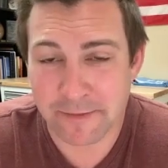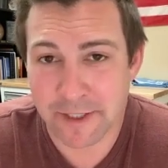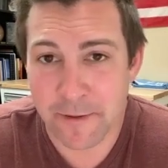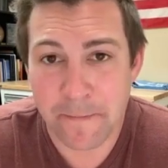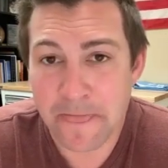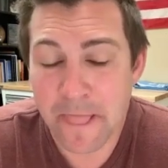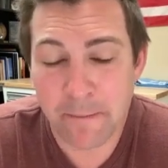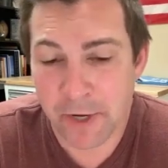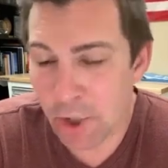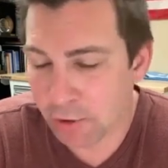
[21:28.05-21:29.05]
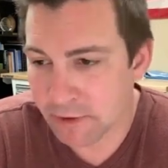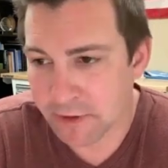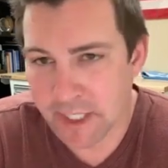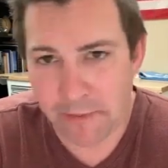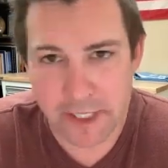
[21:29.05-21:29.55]
So, but no soil
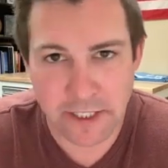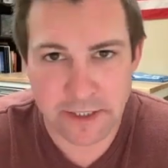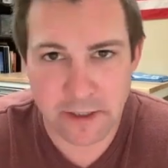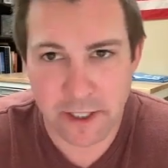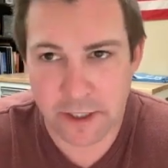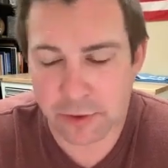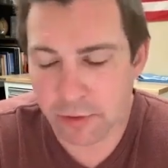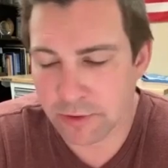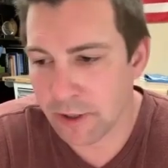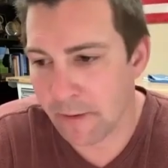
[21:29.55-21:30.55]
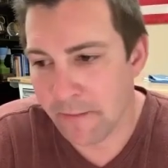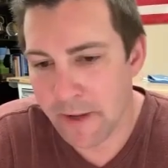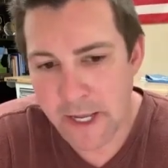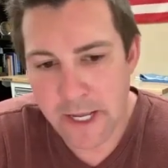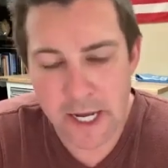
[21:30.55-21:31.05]
sample necessary in the short term.
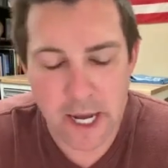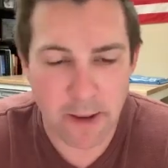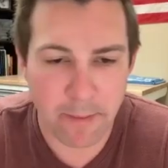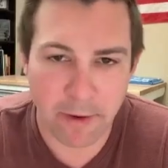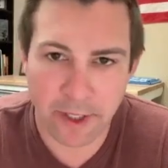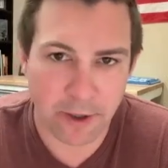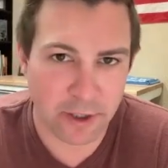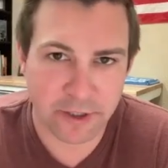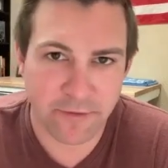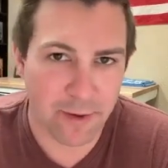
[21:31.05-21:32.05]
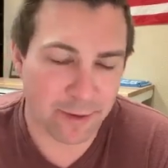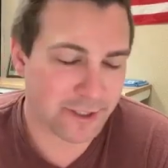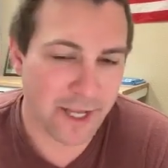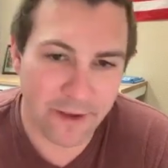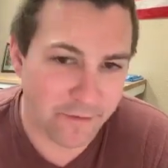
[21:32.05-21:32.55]
I would encourage
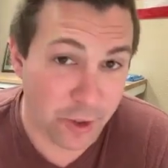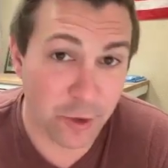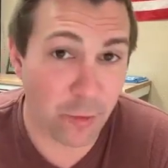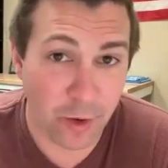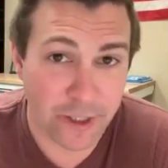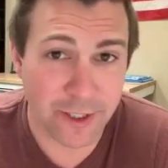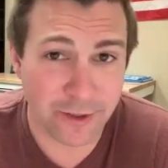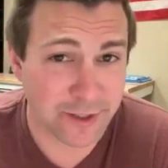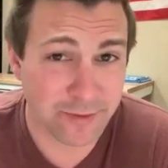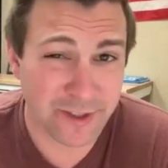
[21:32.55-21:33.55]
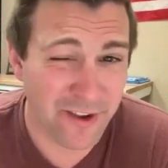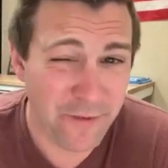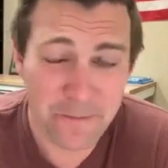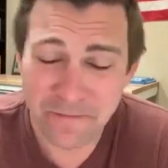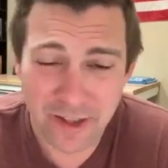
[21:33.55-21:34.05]
farmers, if you do want to do some stuff,
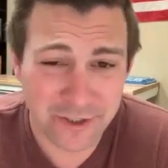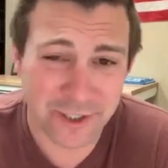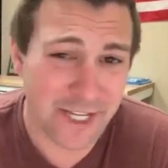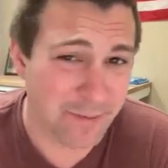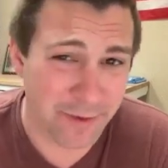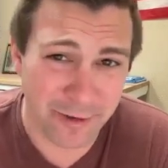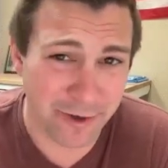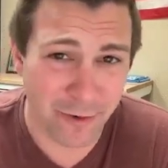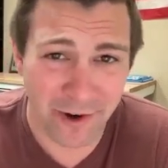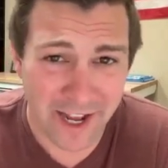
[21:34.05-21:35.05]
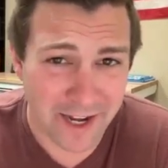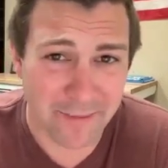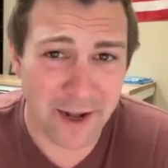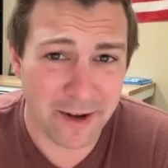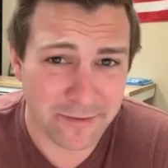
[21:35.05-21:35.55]
just keep doing your organic
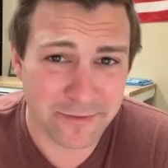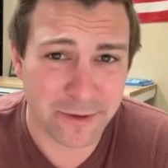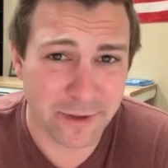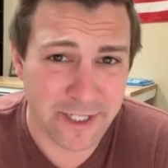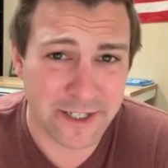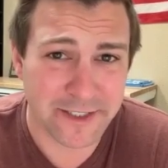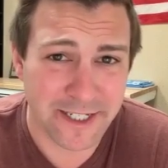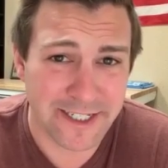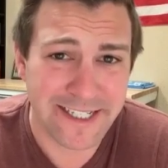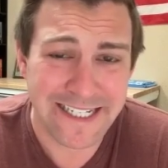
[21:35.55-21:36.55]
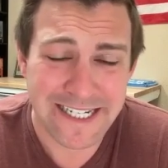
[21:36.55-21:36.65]
matter soil testing.